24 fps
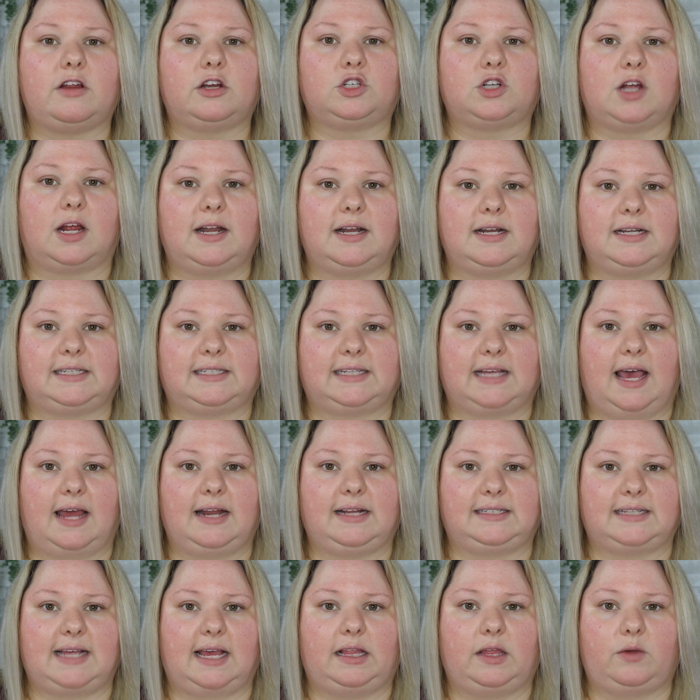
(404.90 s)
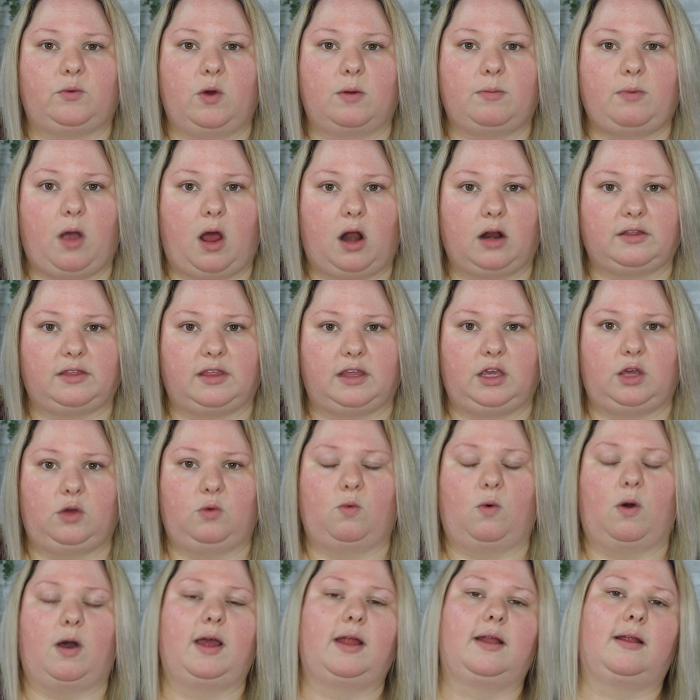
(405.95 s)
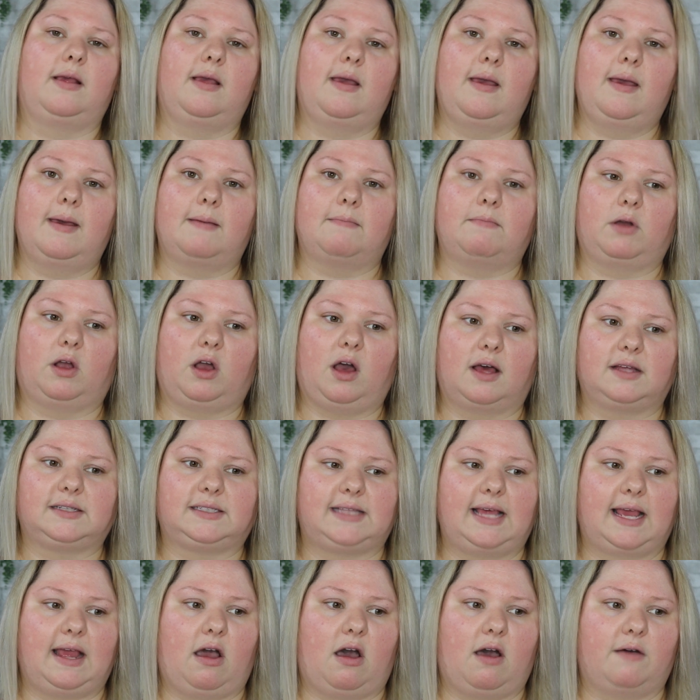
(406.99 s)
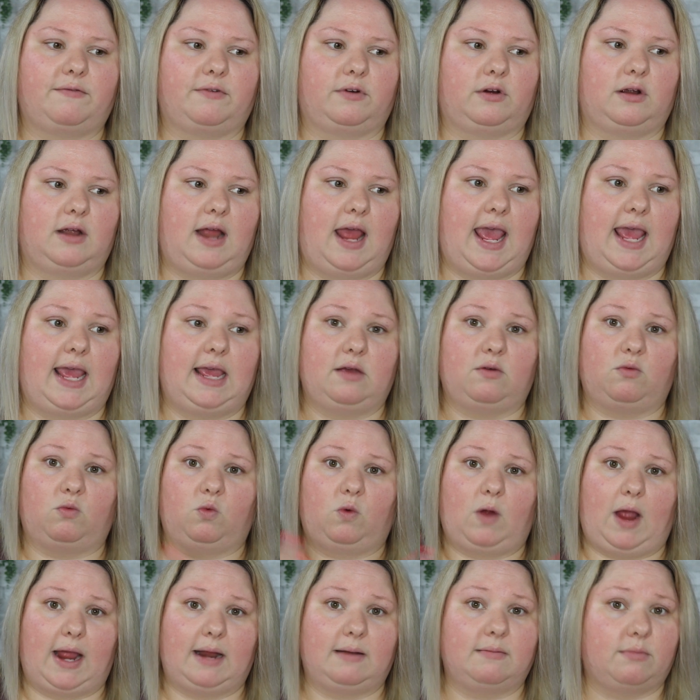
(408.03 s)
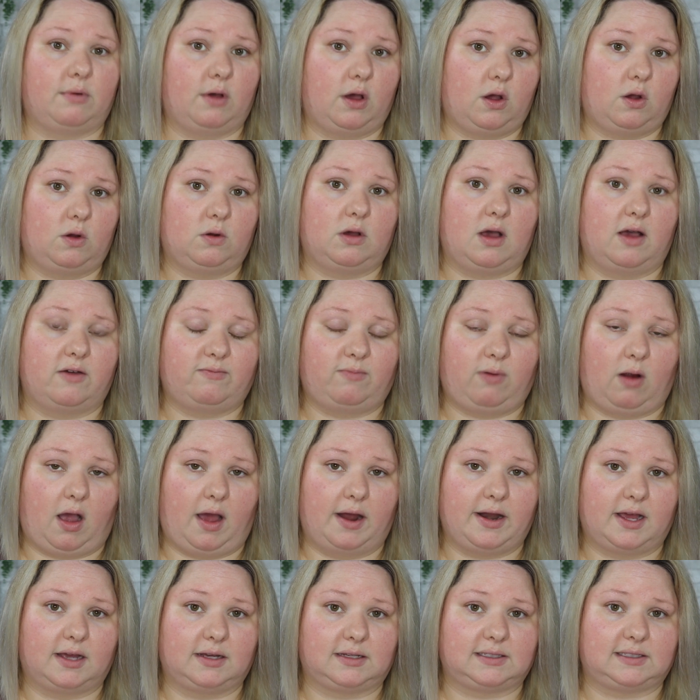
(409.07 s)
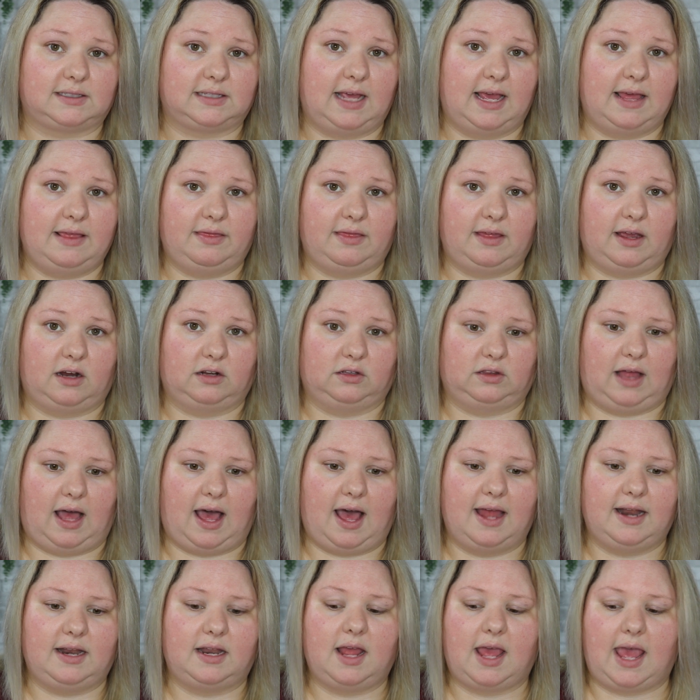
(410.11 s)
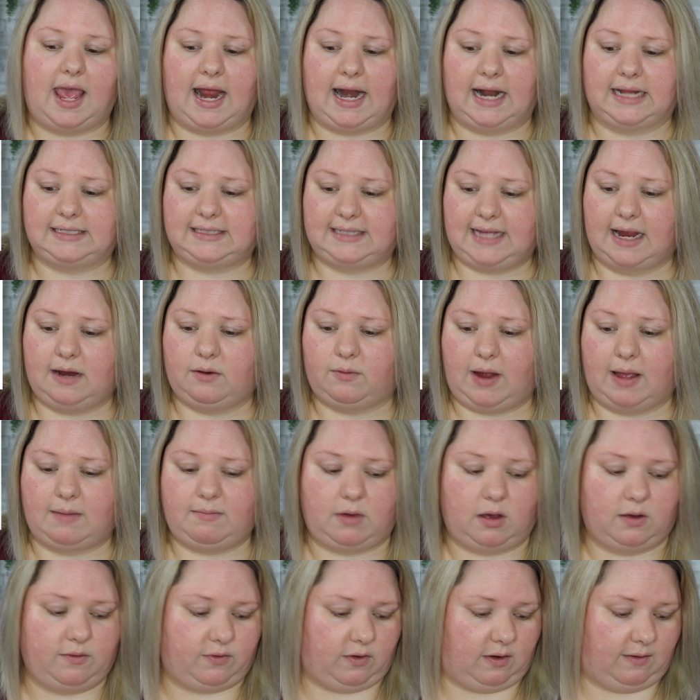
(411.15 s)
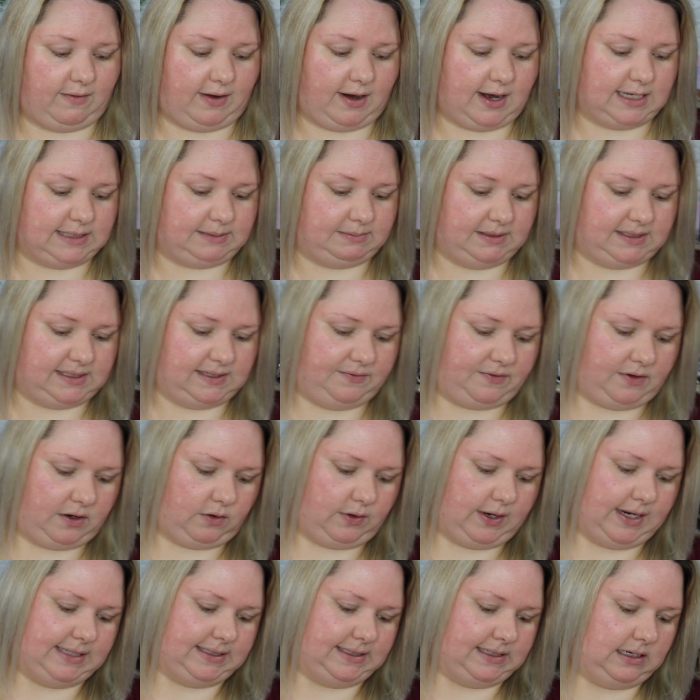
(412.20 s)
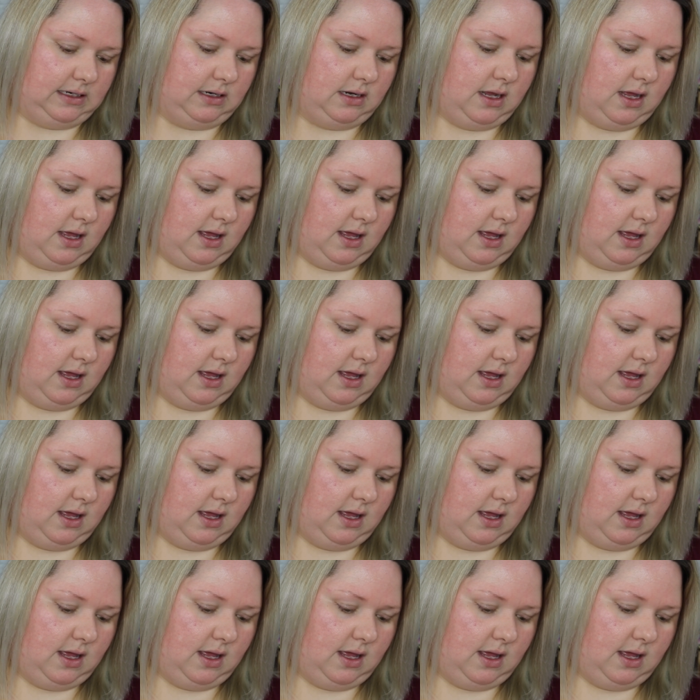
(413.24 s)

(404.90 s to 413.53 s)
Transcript: you're trying to decide exactly what product that you want, because they offer a rainbow of products in their line, and I say rainbow for a very specific reason.